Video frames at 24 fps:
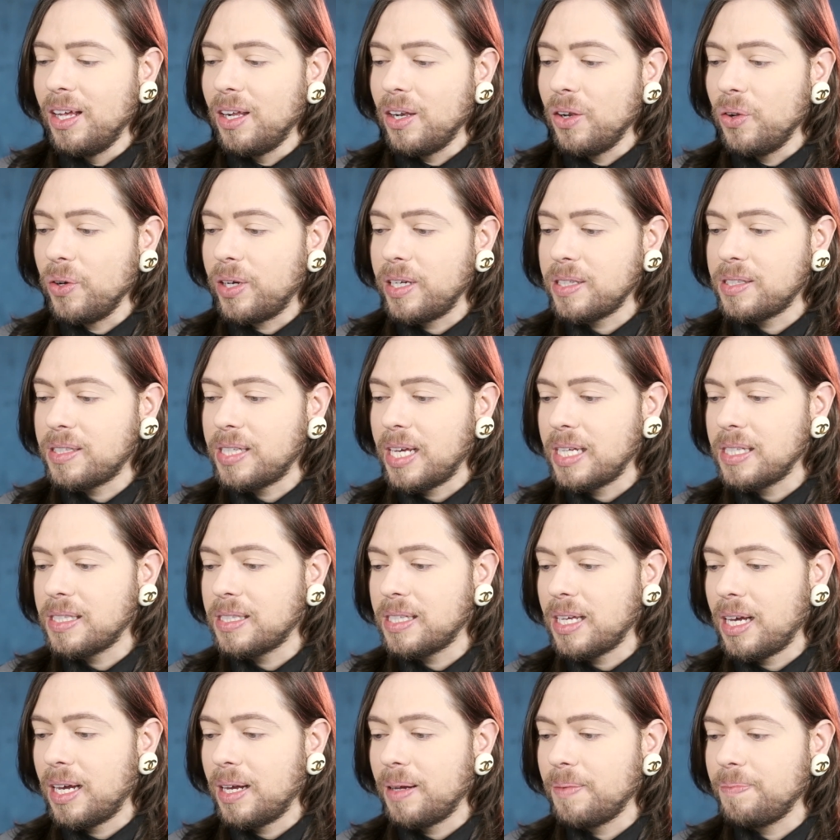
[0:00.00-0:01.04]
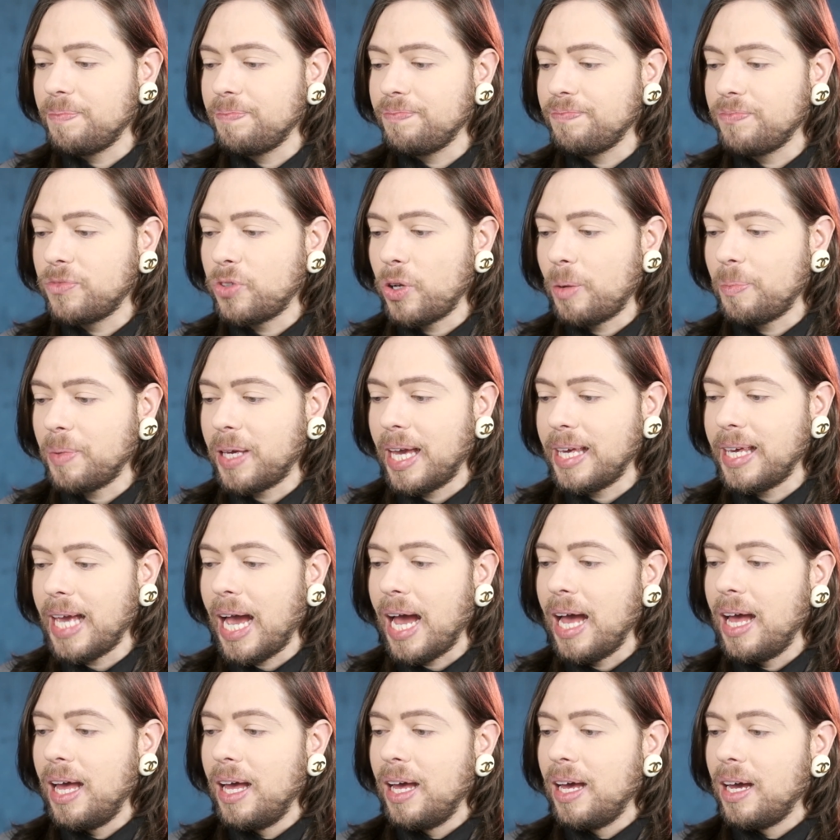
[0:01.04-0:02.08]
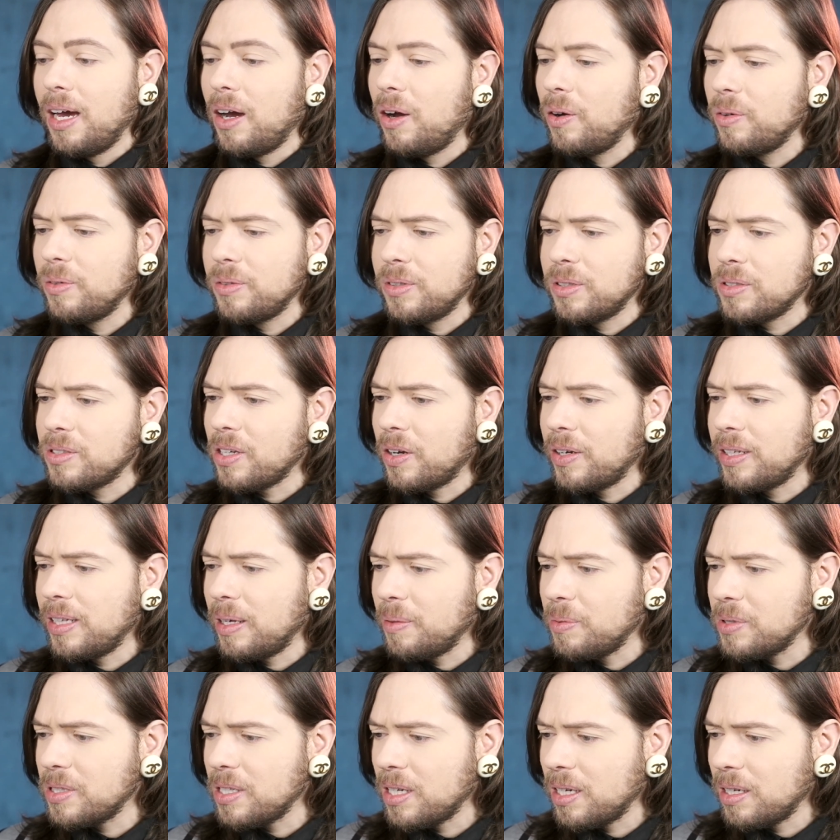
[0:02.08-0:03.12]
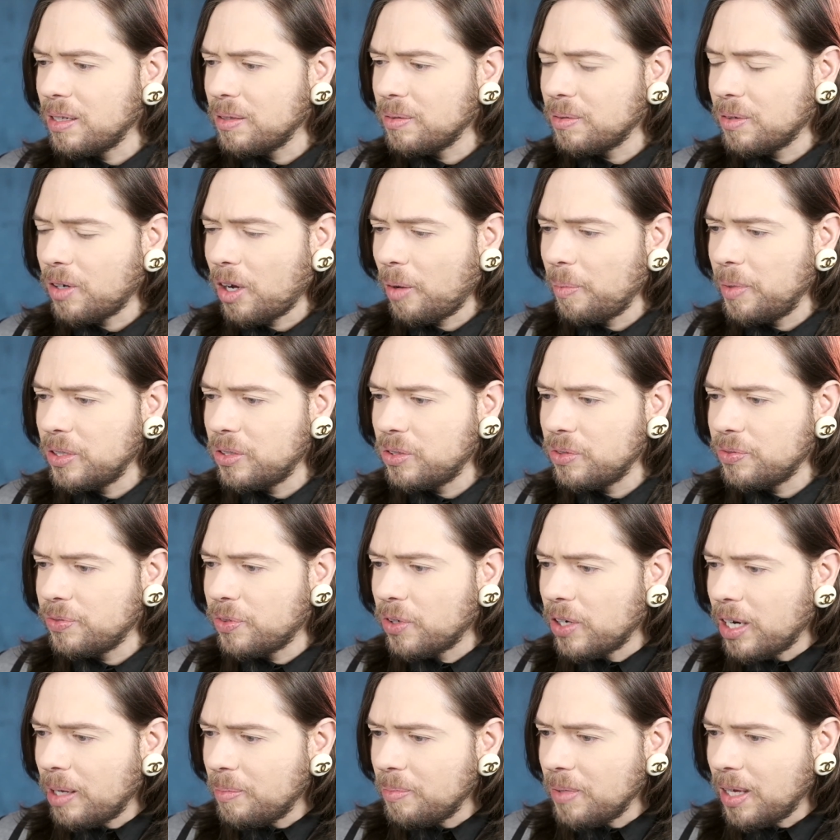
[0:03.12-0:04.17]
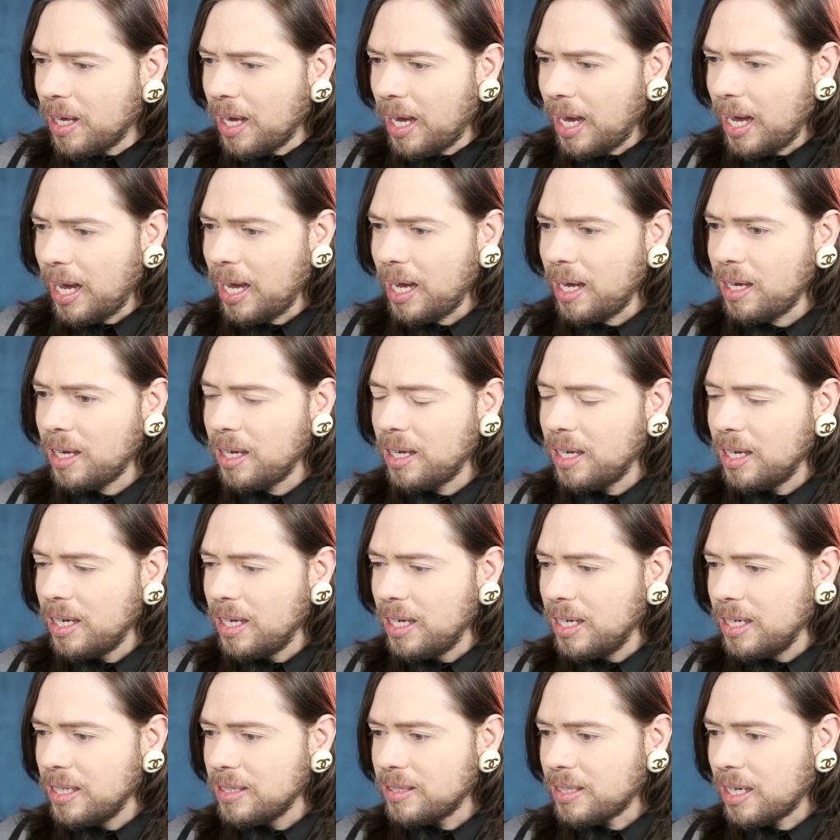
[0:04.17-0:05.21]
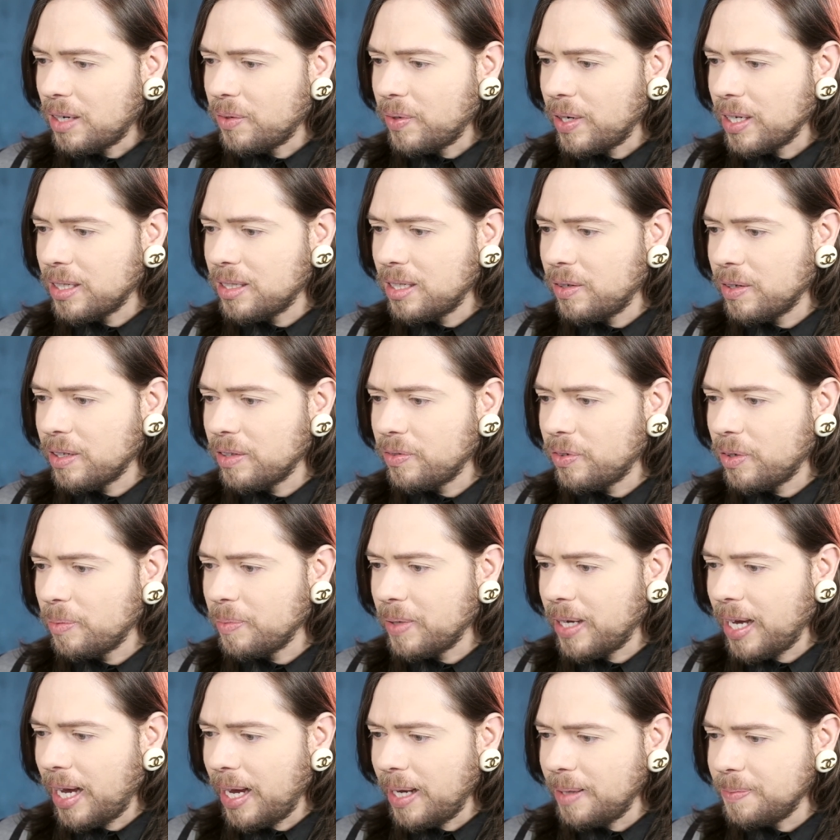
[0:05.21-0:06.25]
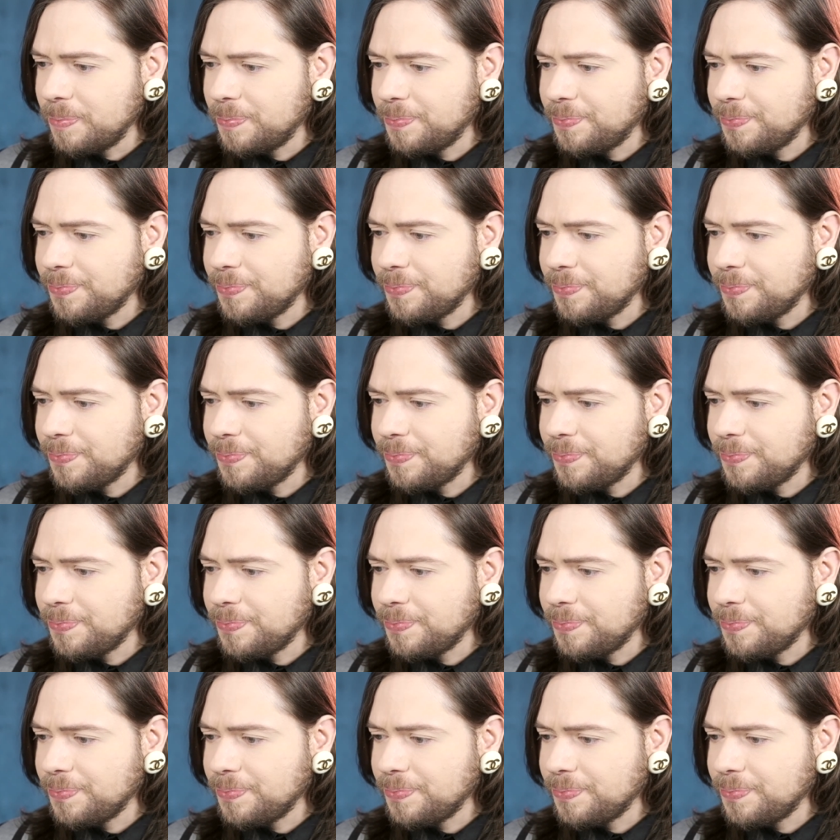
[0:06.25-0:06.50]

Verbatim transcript: Lucas says to MK, yeah. Oh, no, sorry. That was a comment for MK. Directed directly from MK.